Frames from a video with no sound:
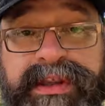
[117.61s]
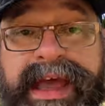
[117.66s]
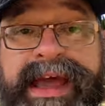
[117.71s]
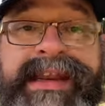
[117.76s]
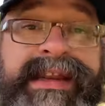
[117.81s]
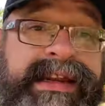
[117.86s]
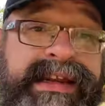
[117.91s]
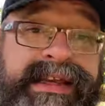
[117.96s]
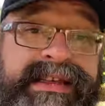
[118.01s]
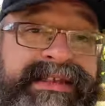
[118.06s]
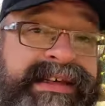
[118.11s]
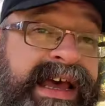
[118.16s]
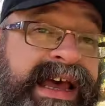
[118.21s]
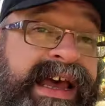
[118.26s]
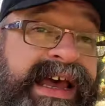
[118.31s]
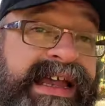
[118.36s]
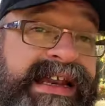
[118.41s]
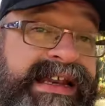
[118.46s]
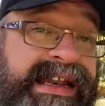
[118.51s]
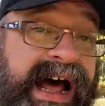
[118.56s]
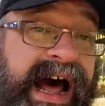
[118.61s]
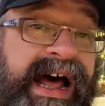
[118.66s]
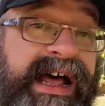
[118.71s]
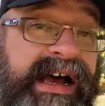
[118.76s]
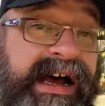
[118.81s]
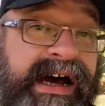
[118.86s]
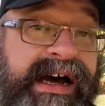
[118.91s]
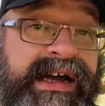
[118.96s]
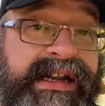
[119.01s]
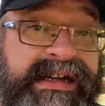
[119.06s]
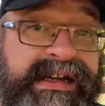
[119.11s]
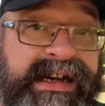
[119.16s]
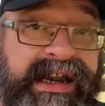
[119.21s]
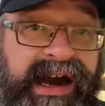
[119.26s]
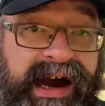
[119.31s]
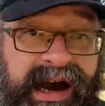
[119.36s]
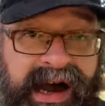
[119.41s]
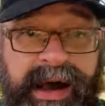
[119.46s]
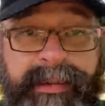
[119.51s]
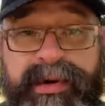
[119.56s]
And it is not
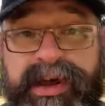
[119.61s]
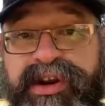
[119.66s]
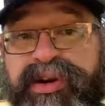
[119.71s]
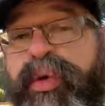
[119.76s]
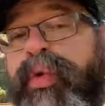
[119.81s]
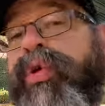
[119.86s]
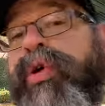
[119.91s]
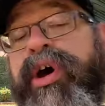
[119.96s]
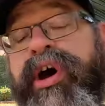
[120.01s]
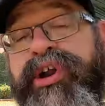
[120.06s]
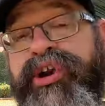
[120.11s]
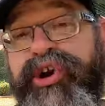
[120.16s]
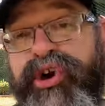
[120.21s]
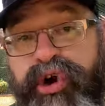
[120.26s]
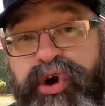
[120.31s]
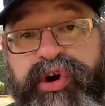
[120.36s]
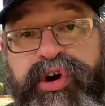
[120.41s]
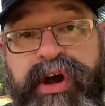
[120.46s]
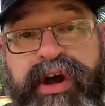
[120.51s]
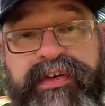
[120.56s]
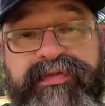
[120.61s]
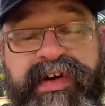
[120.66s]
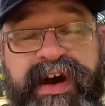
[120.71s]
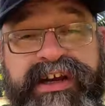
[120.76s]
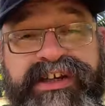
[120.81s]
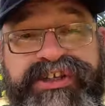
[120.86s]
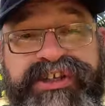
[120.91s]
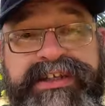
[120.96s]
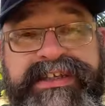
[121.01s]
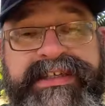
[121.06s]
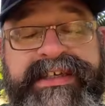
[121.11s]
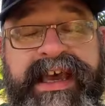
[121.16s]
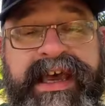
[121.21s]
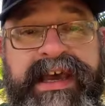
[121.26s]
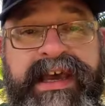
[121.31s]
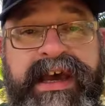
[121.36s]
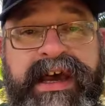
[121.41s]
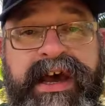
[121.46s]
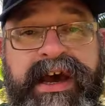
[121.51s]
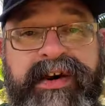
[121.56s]
uncommon, or unheard of, I should
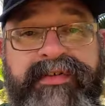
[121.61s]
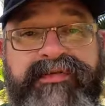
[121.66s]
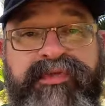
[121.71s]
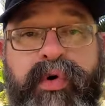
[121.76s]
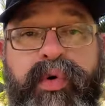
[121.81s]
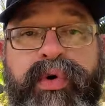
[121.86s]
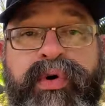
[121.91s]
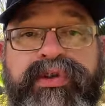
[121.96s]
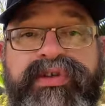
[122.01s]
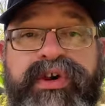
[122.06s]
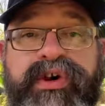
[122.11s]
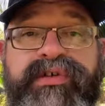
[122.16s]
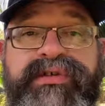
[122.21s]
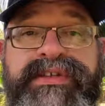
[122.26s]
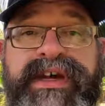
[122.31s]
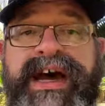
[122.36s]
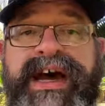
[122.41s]
say, for those